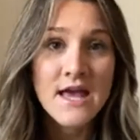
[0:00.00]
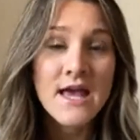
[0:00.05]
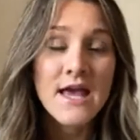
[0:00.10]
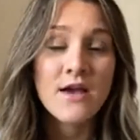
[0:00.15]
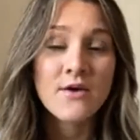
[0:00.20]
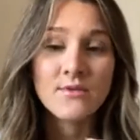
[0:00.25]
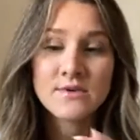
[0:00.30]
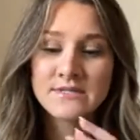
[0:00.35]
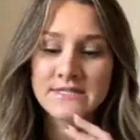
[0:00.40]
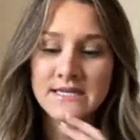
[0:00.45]

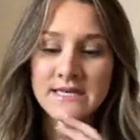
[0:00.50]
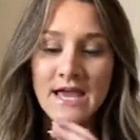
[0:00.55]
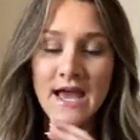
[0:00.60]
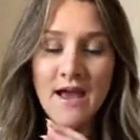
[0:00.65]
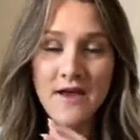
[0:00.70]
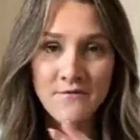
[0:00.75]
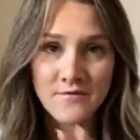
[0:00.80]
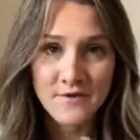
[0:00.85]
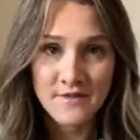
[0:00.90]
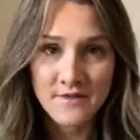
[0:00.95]
It was an
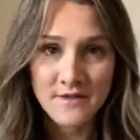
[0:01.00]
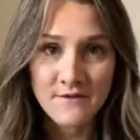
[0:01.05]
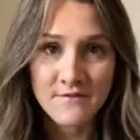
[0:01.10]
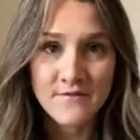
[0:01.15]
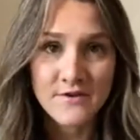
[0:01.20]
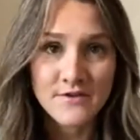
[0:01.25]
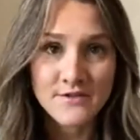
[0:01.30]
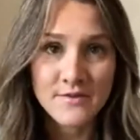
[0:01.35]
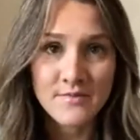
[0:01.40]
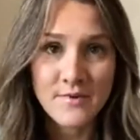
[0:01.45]
everything
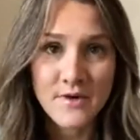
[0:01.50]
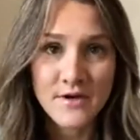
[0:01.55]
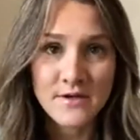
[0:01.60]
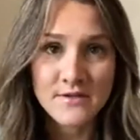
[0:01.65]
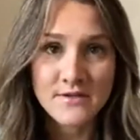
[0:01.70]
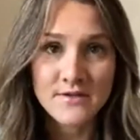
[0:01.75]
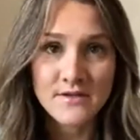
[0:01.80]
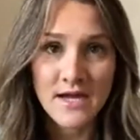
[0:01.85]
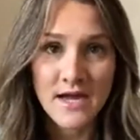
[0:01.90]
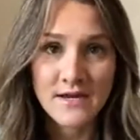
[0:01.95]
falls
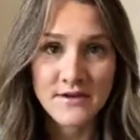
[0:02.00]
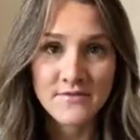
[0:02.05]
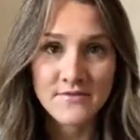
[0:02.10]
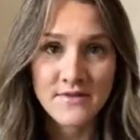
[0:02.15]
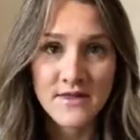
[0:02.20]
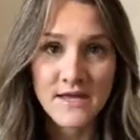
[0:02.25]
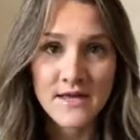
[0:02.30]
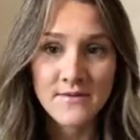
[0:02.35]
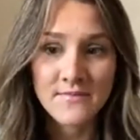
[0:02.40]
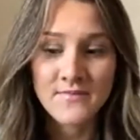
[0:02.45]
apart kind of
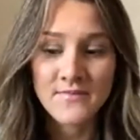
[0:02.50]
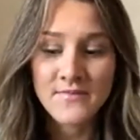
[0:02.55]
thing.